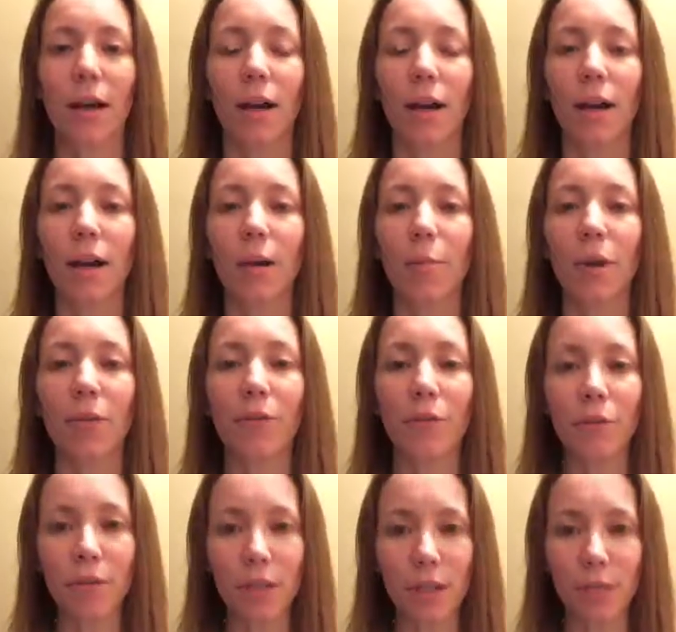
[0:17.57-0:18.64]
Um, a
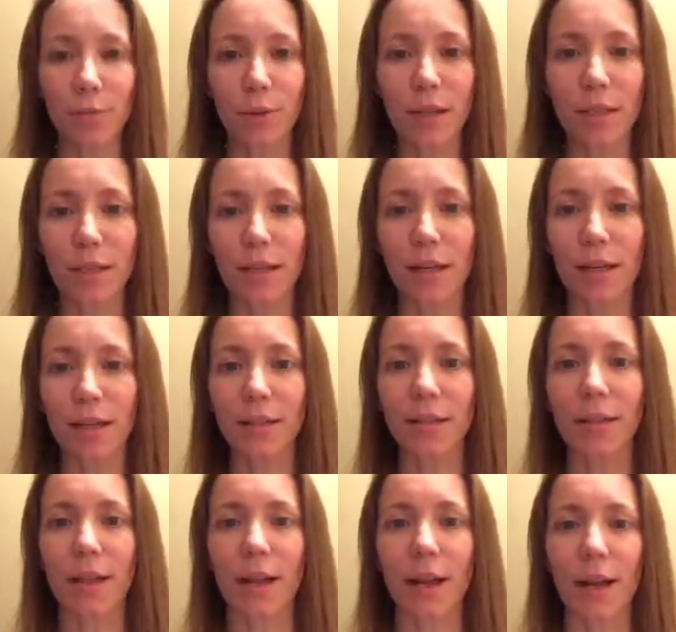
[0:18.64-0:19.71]
few things we discussed
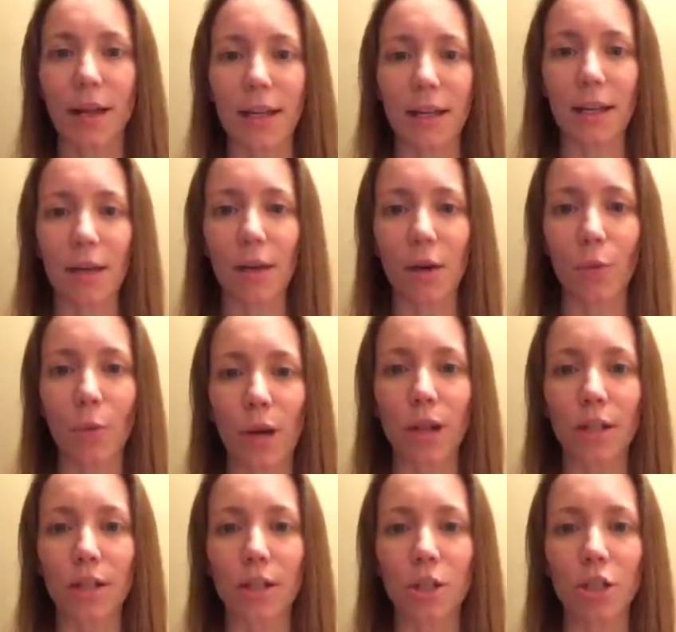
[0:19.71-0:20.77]
that I cannot
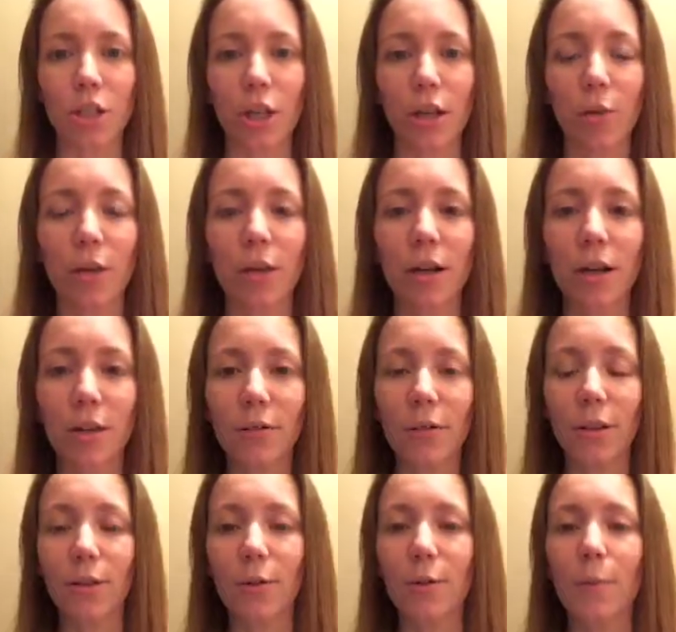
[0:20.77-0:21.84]
wait to share with all of
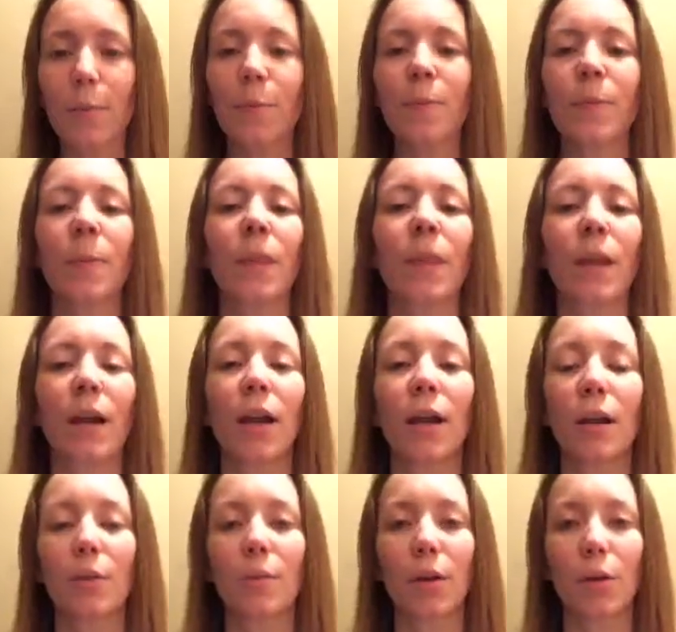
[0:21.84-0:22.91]
you.
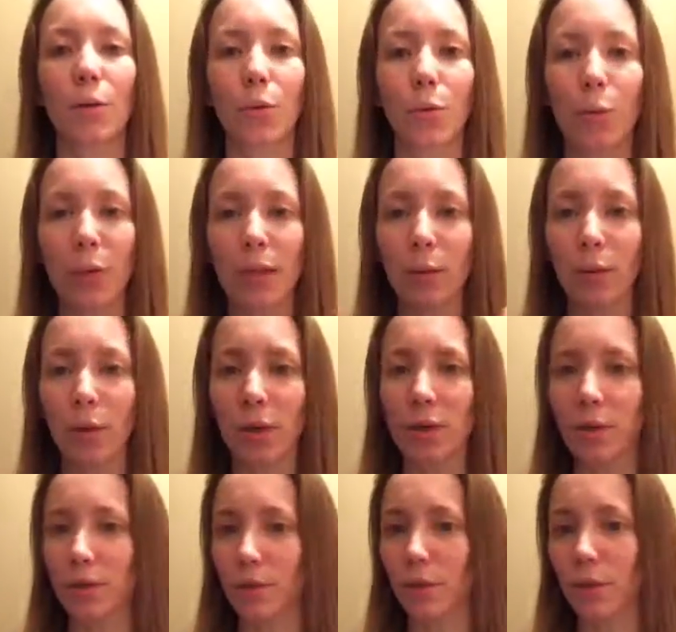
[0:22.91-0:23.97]
Um, we want
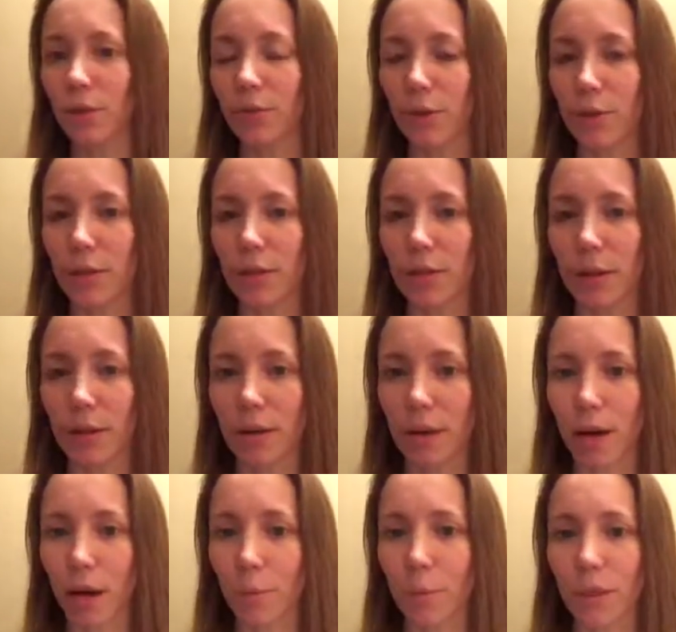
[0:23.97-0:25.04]
to really focus on
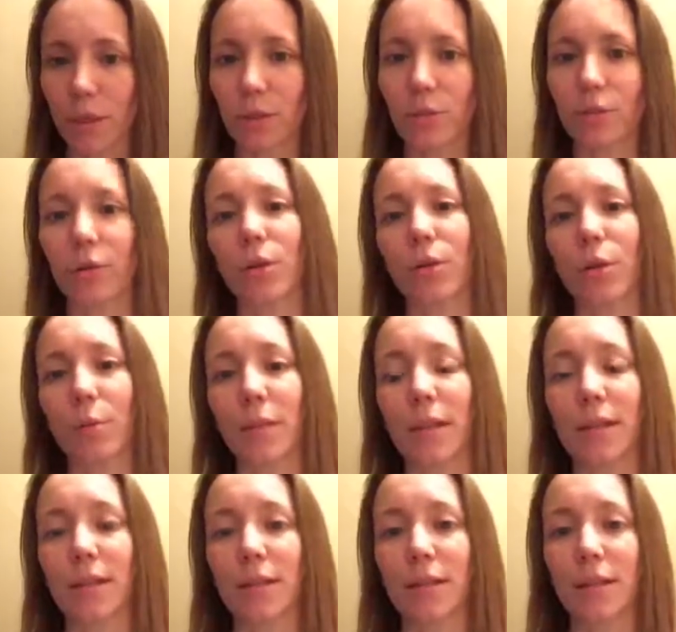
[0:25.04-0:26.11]
helping you grow your
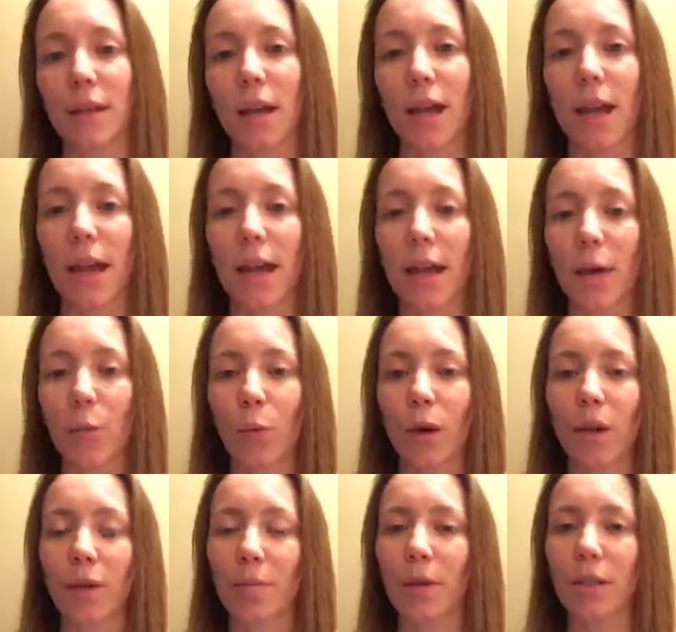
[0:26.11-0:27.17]
business. And
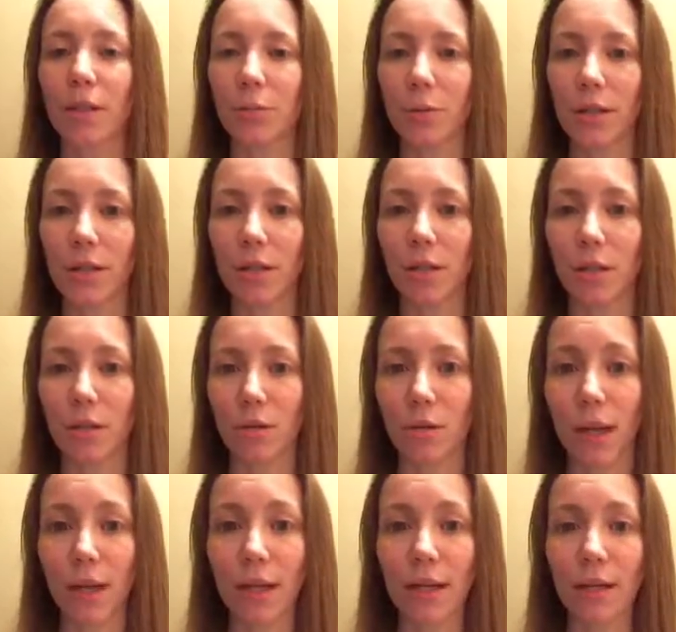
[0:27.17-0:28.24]
one of the best ways to do
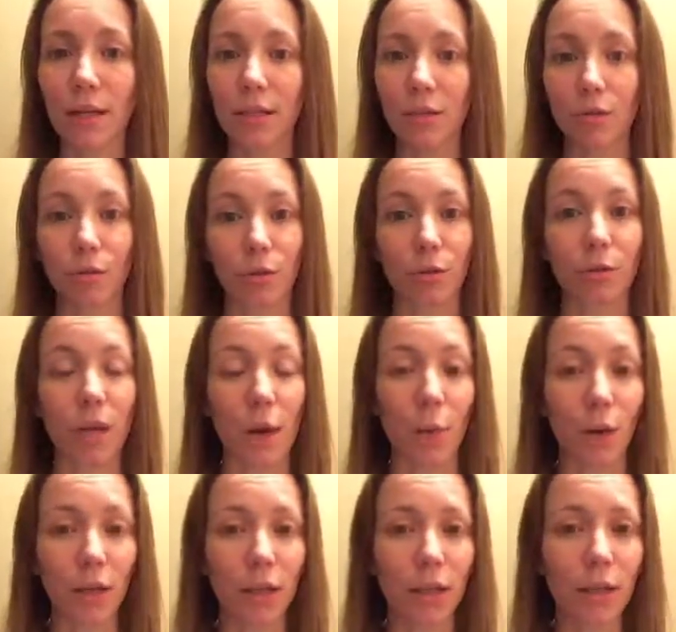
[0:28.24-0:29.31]
that is through
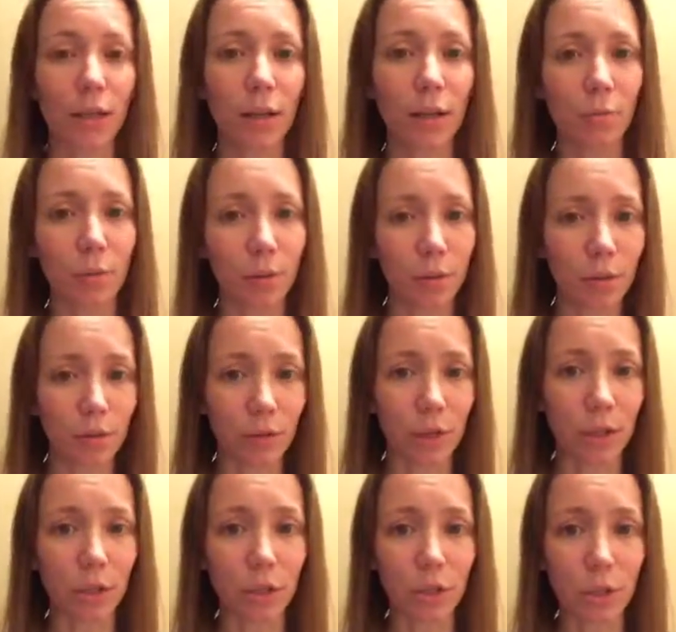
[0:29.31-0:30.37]
networking and building
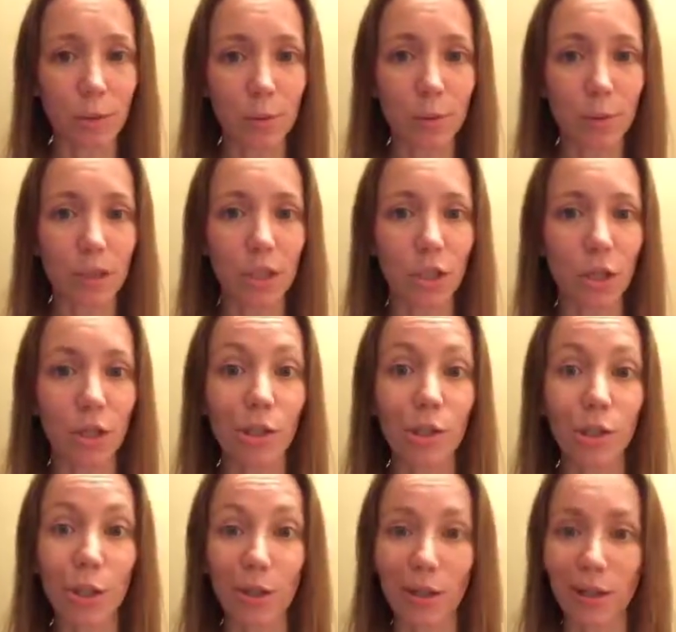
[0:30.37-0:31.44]
relationships with each other
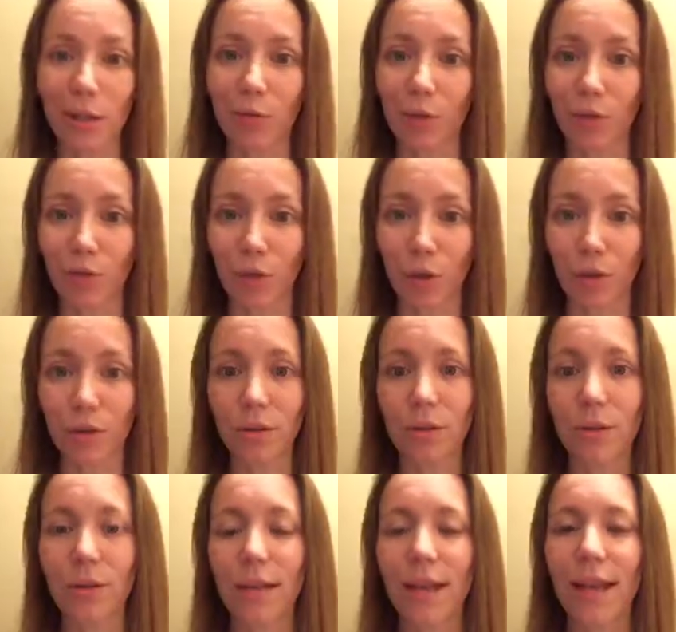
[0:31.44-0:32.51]
so you can get
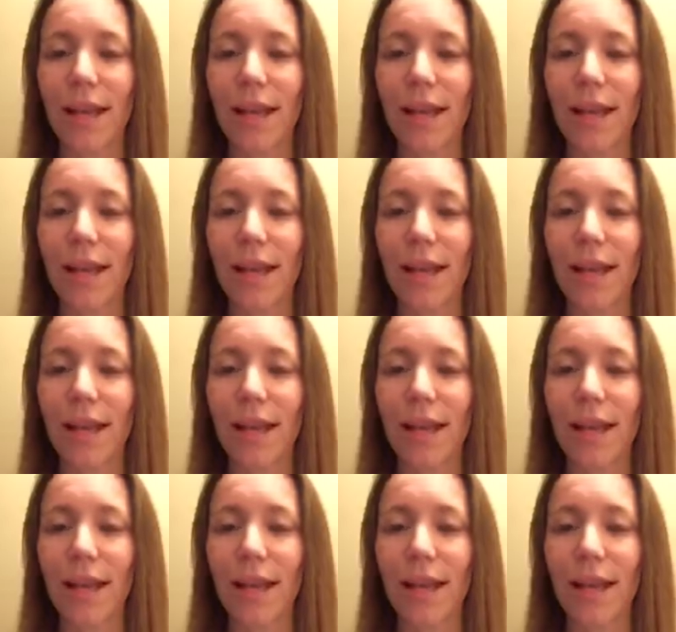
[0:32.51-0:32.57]
referrals.